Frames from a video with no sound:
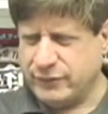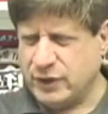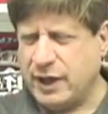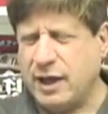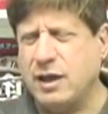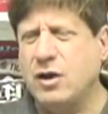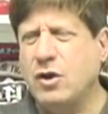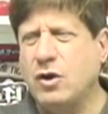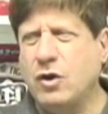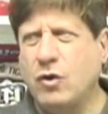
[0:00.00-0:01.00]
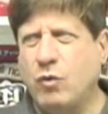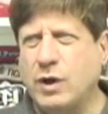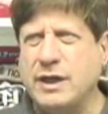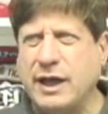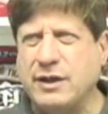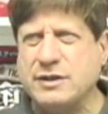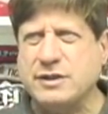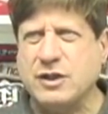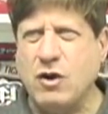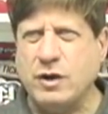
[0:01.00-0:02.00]
Okay? One guy does
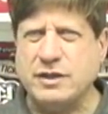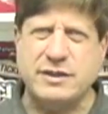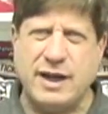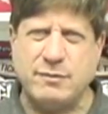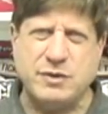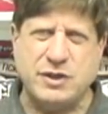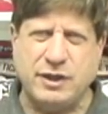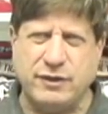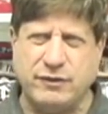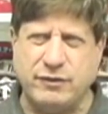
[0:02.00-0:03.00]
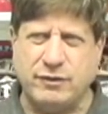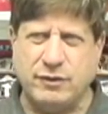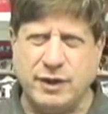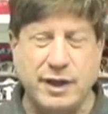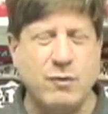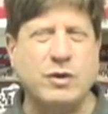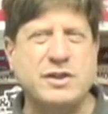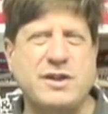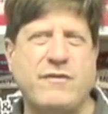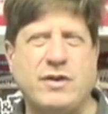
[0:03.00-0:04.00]
the Coke and snack machines. He
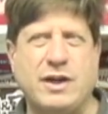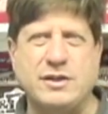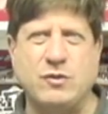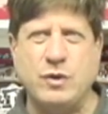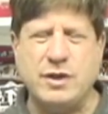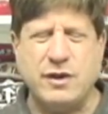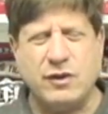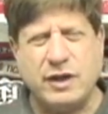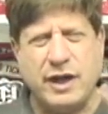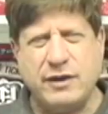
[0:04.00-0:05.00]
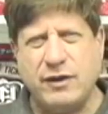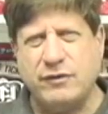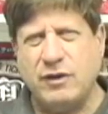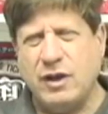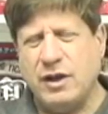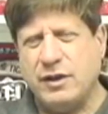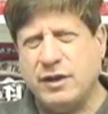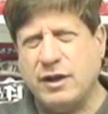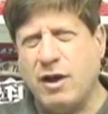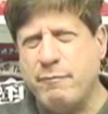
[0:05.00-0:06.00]
works 7 days a week. The other guy does
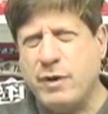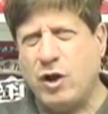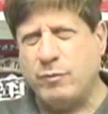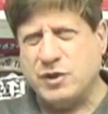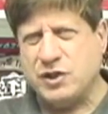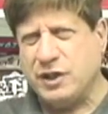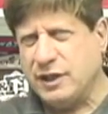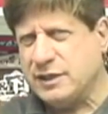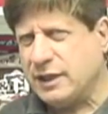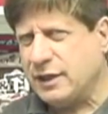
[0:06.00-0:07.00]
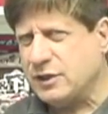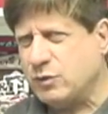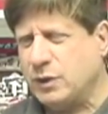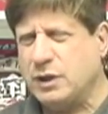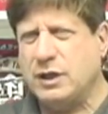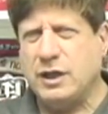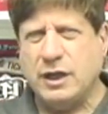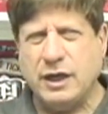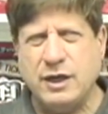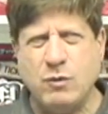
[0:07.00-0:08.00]
the gumball machines, like this one,
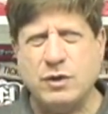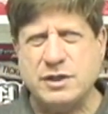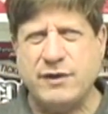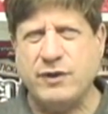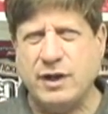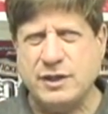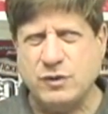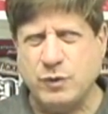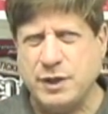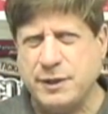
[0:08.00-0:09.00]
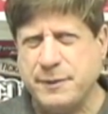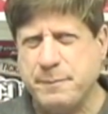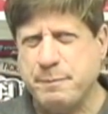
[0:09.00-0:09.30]
and he works 7 days a week.